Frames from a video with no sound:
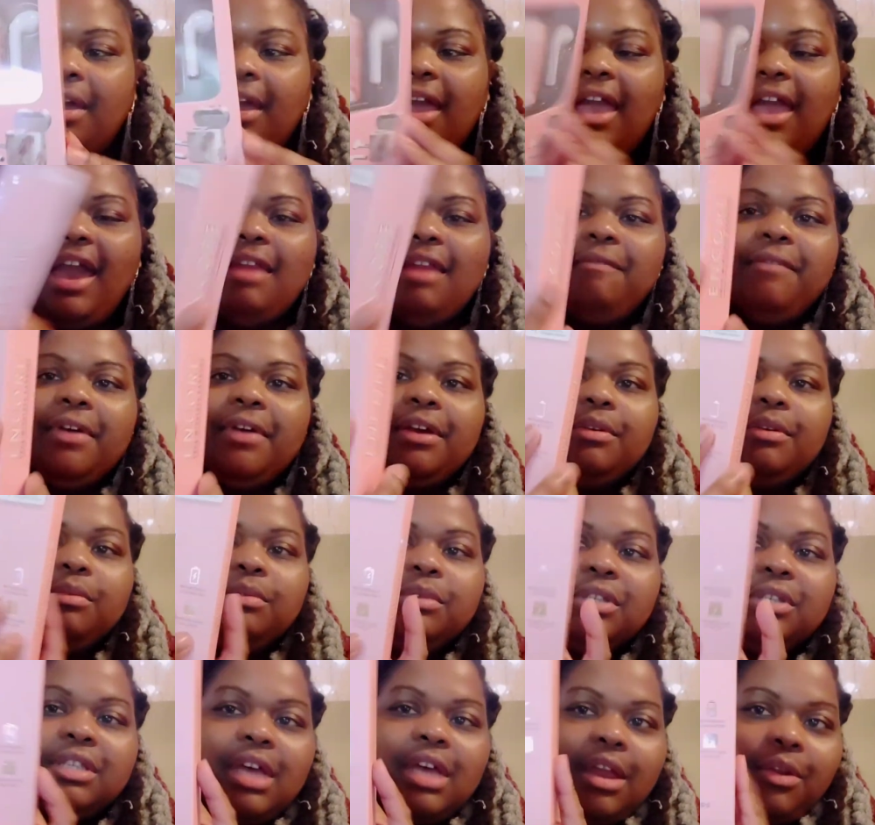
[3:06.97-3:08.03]

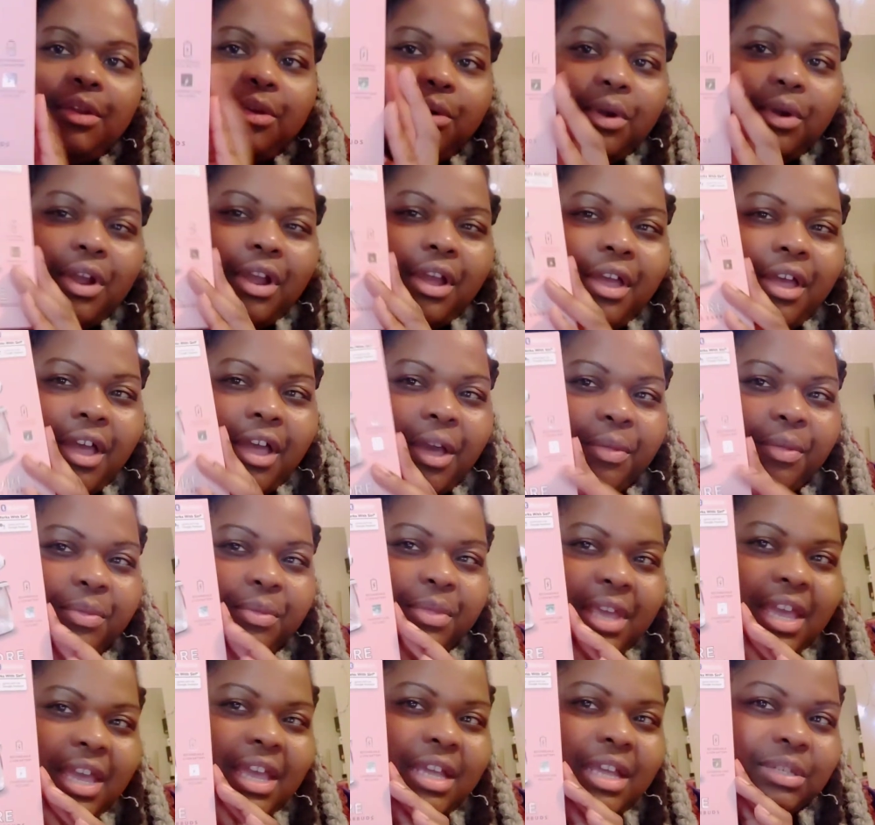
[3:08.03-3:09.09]
headphones, Encore.
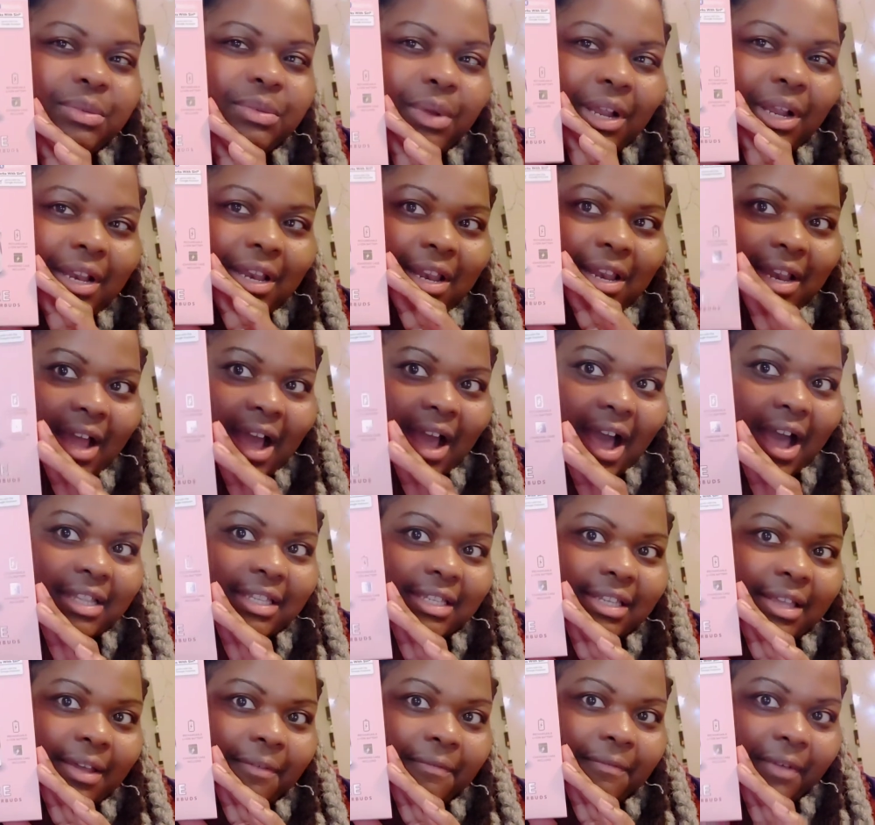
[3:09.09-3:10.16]
These were not
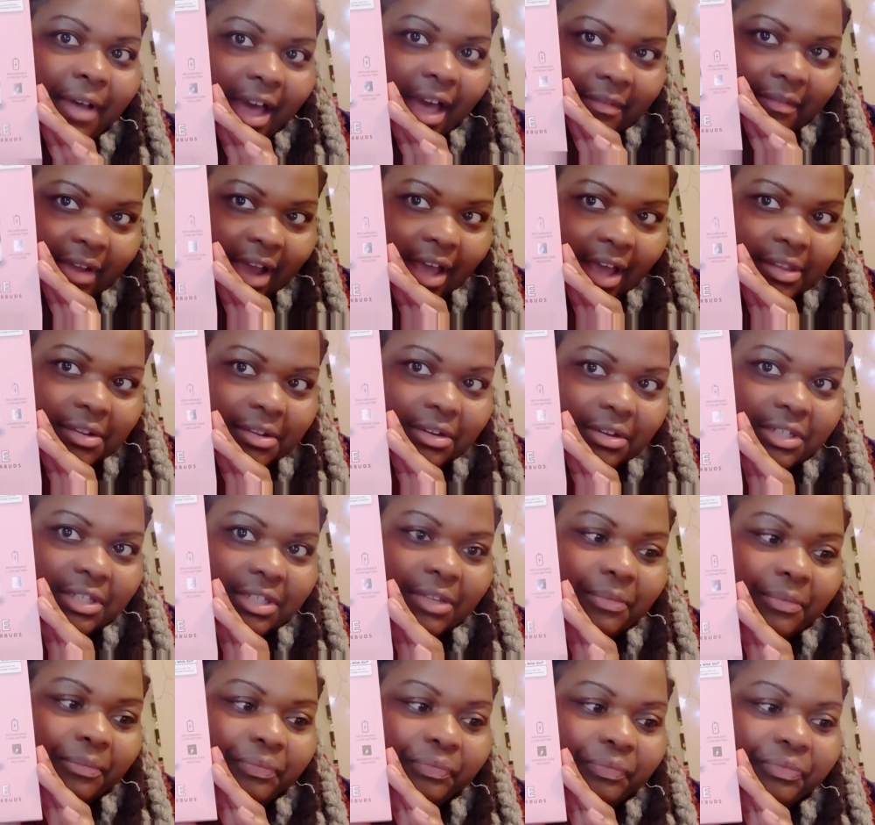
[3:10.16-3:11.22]
$5.
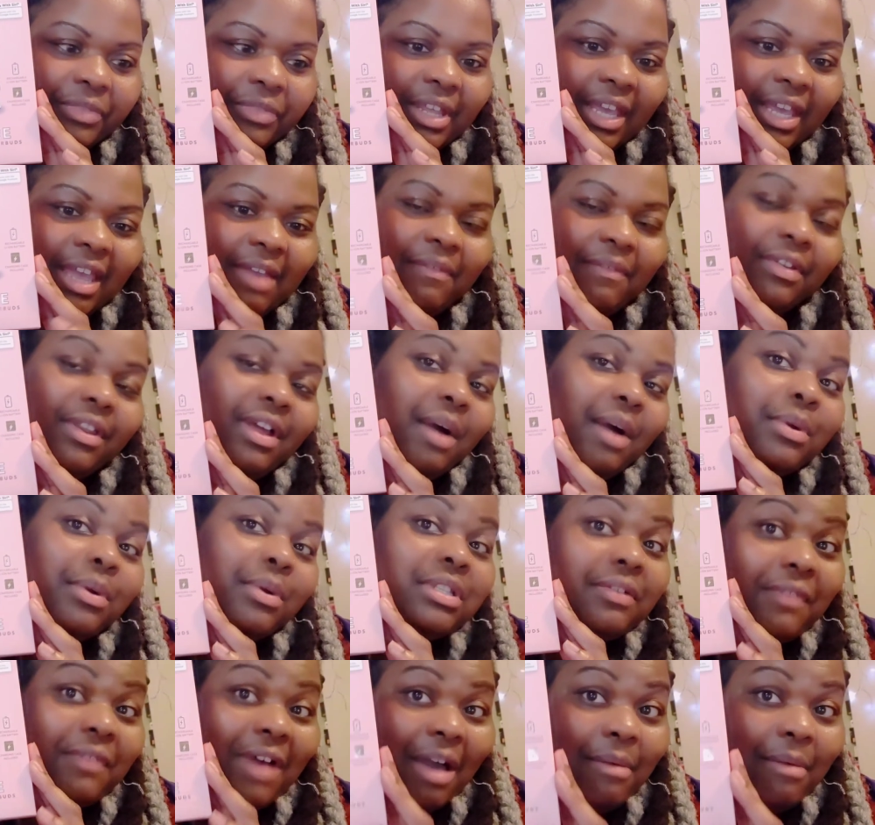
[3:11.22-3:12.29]
Even though I went to
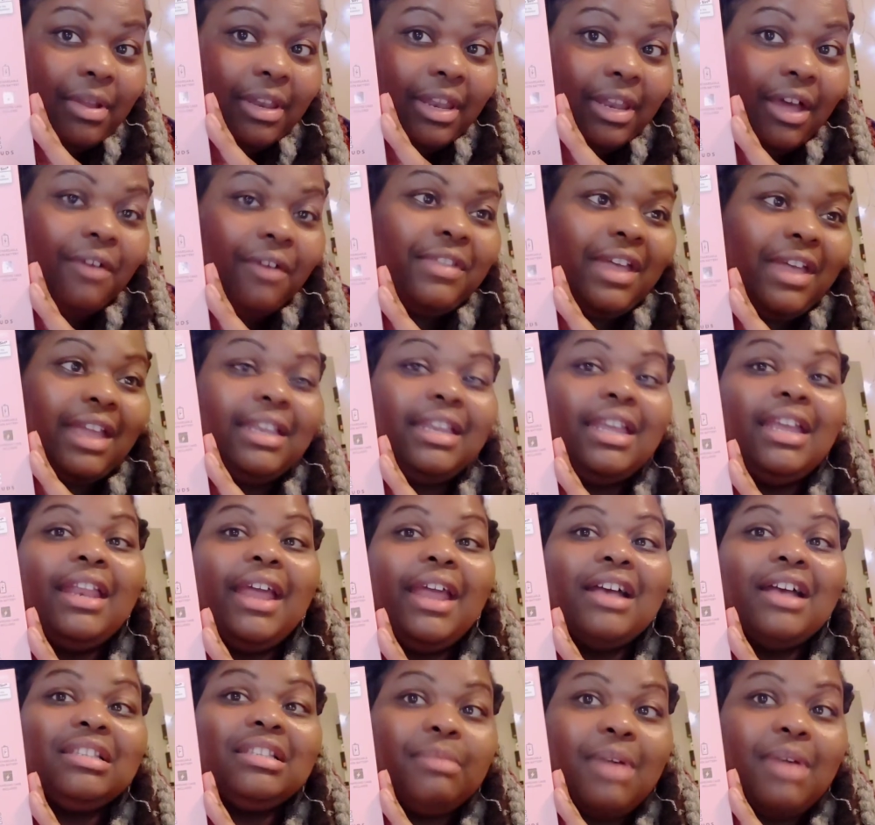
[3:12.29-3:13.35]
Five Below, they did
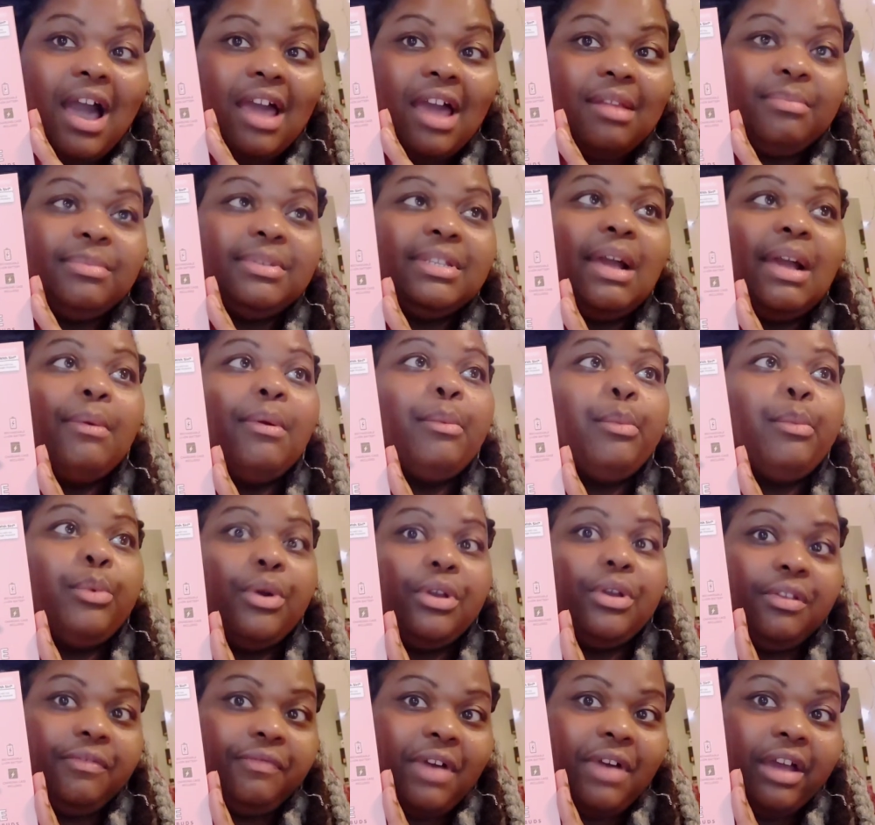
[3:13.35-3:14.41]
have some items that were more
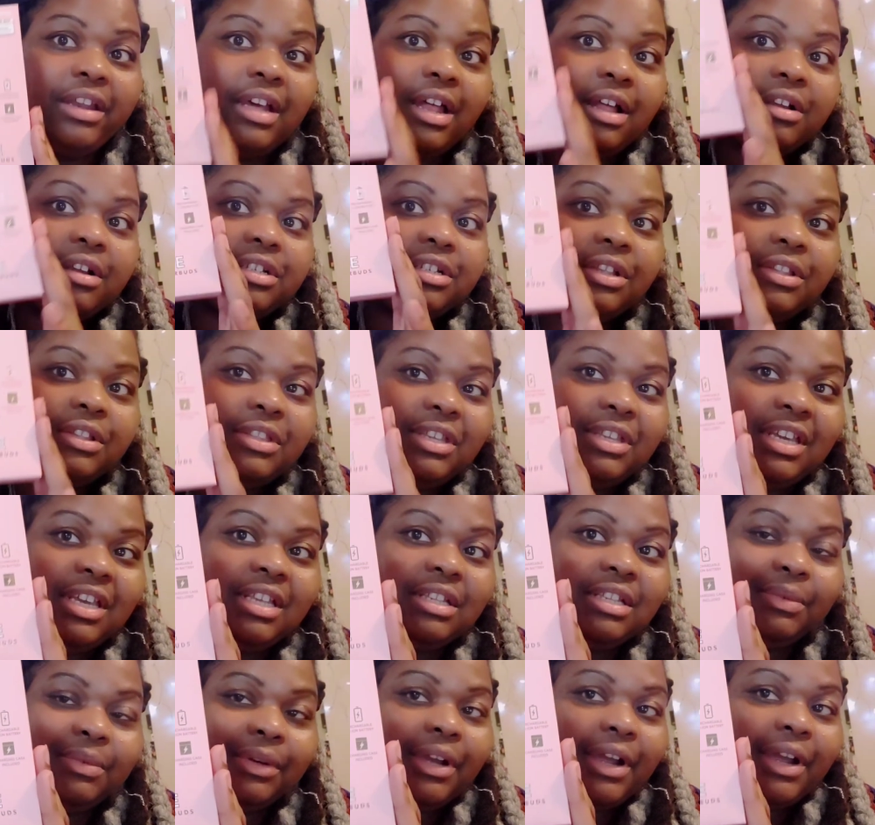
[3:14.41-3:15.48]
than $5, so
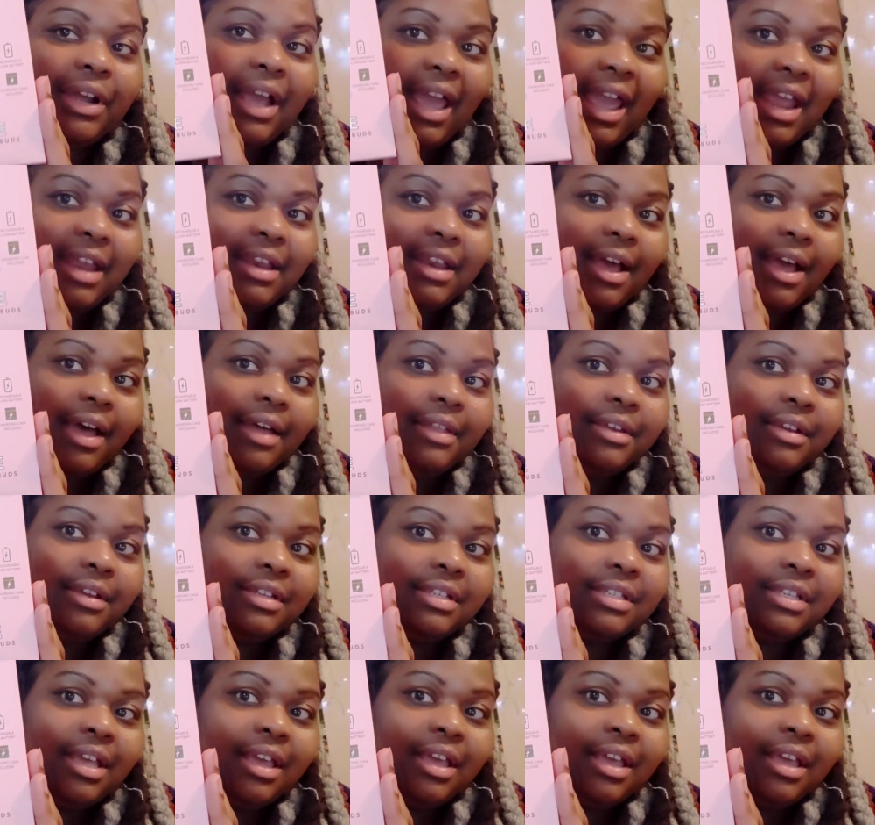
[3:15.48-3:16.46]
these were $8.